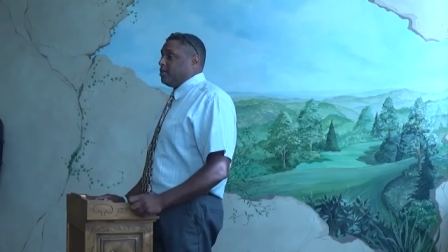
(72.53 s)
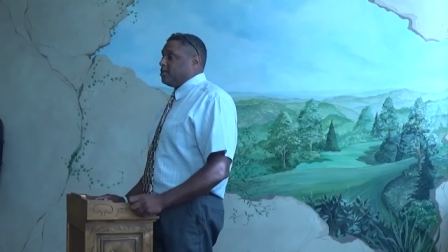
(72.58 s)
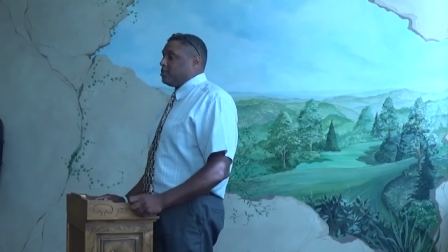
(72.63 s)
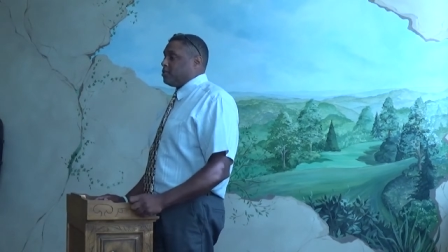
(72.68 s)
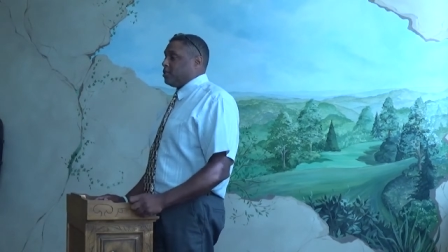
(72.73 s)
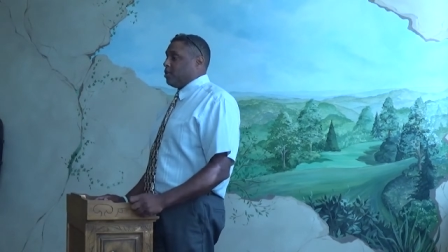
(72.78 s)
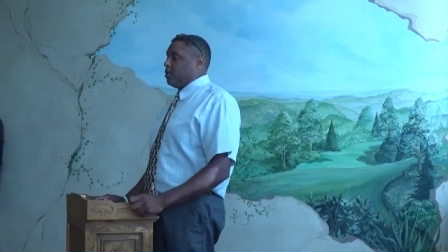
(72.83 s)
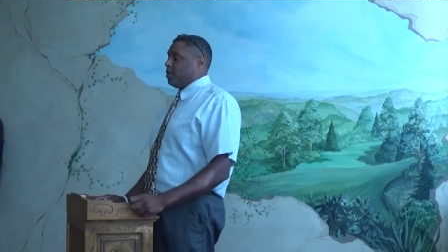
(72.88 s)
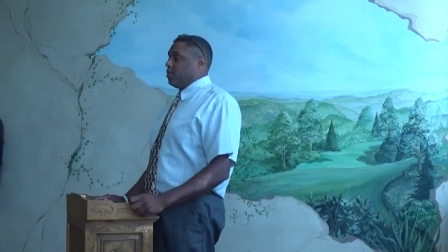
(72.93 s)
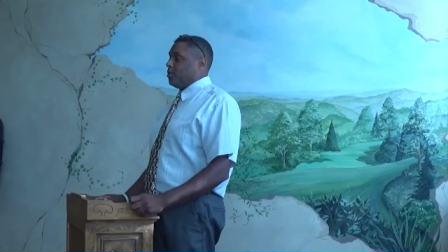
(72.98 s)

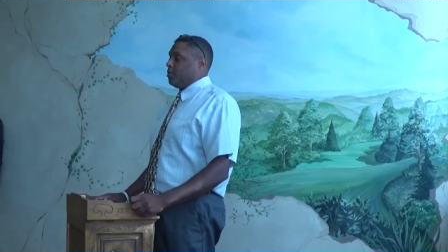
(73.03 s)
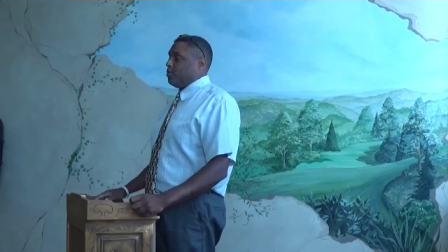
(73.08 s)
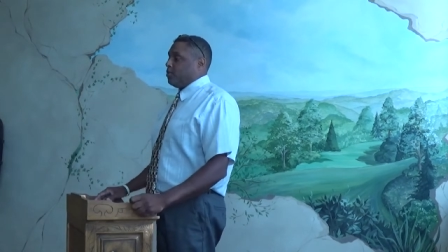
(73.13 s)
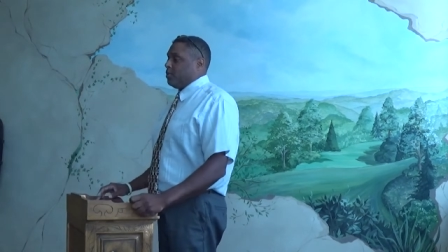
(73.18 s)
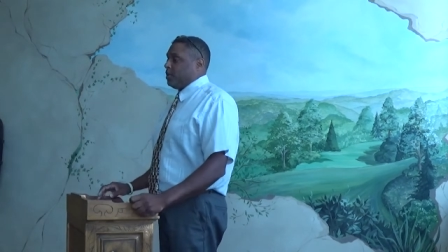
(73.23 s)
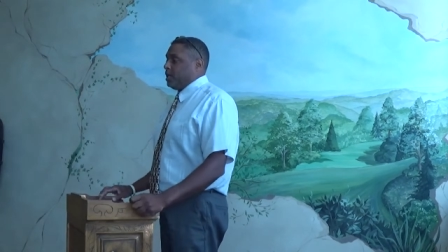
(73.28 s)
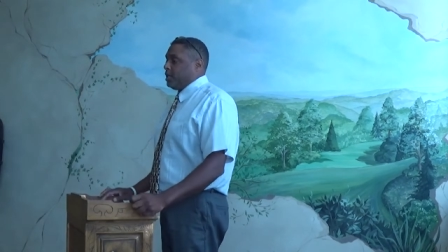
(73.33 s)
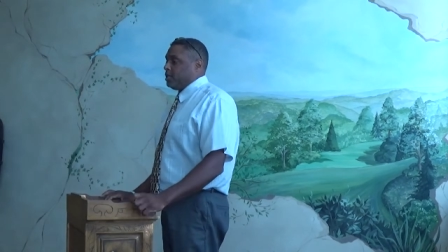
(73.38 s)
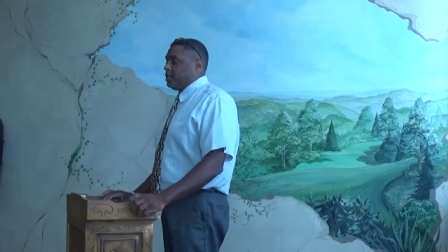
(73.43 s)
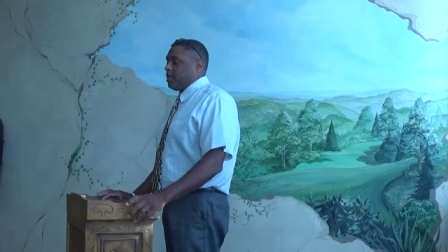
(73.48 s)
So
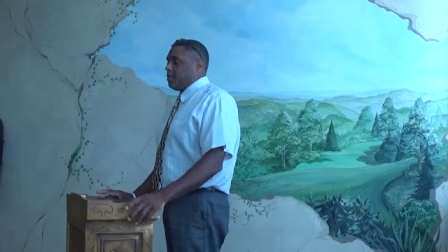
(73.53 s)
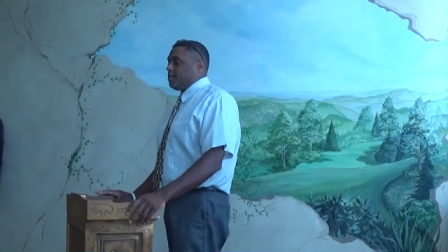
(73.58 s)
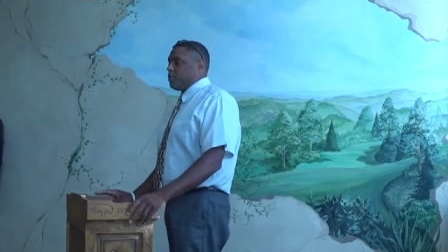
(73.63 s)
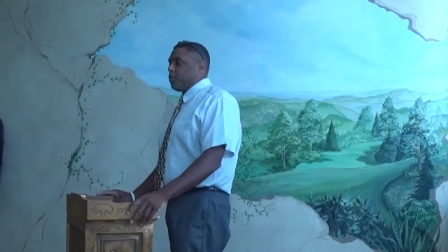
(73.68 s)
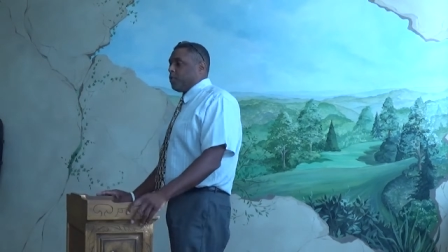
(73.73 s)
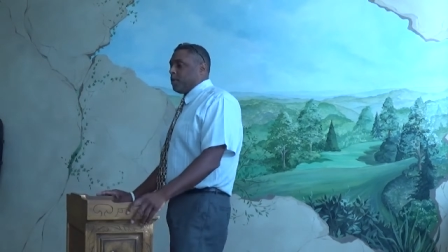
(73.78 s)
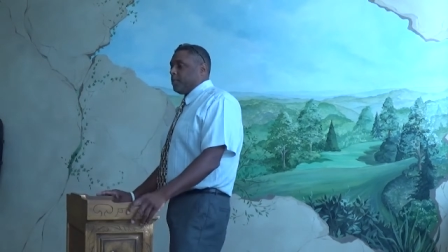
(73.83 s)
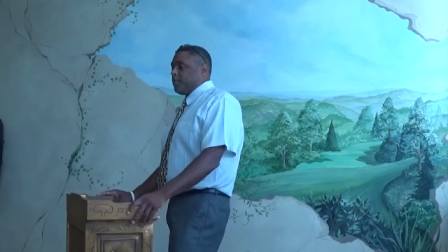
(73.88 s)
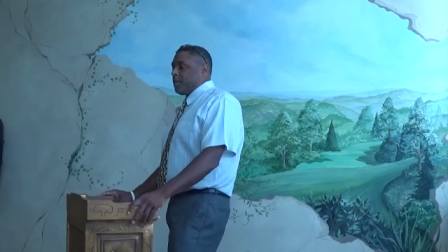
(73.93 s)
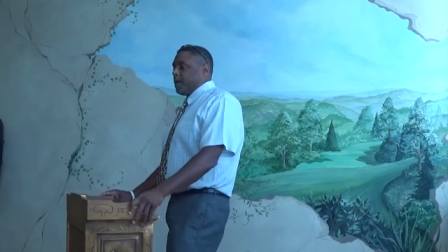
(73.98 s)
we ended up
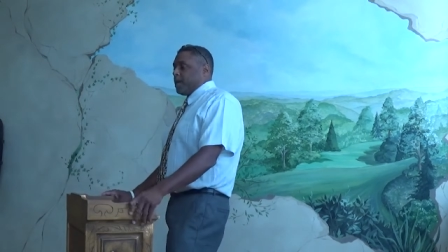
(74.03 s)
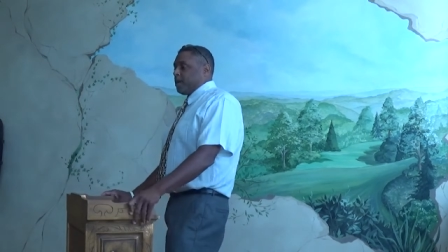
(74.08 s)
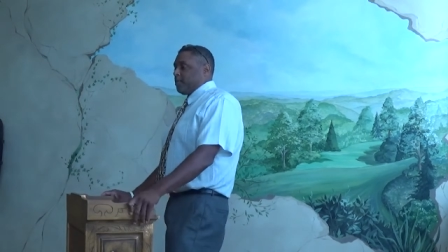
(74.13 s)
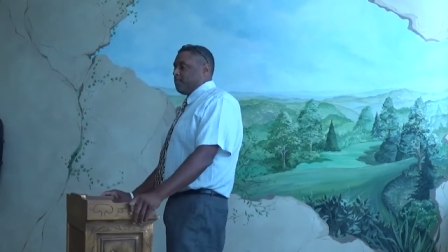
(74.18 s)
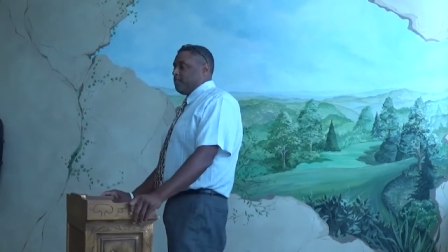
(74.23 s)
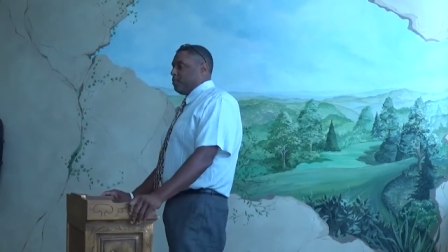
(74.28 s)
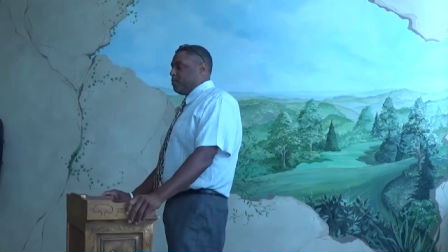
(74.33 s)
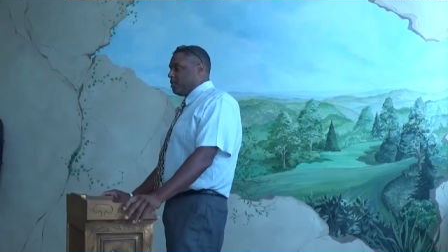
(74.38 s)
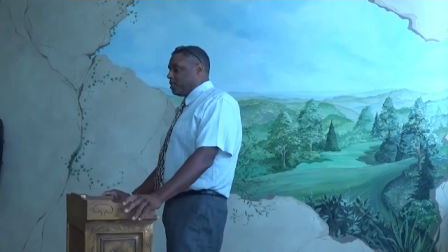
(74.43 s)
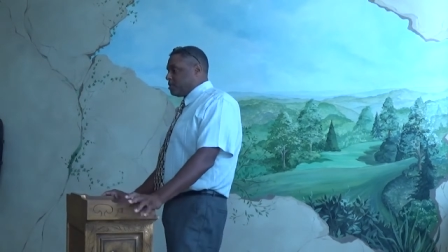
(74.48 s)
going back a
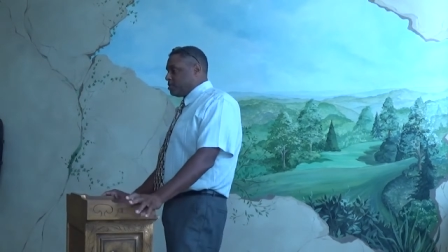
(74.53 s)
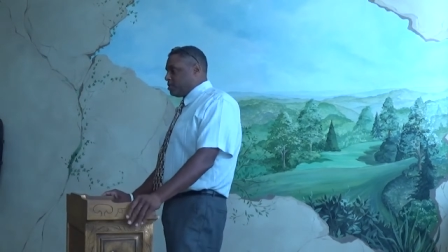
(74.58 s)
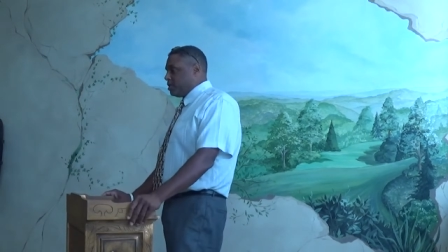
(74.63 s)
few months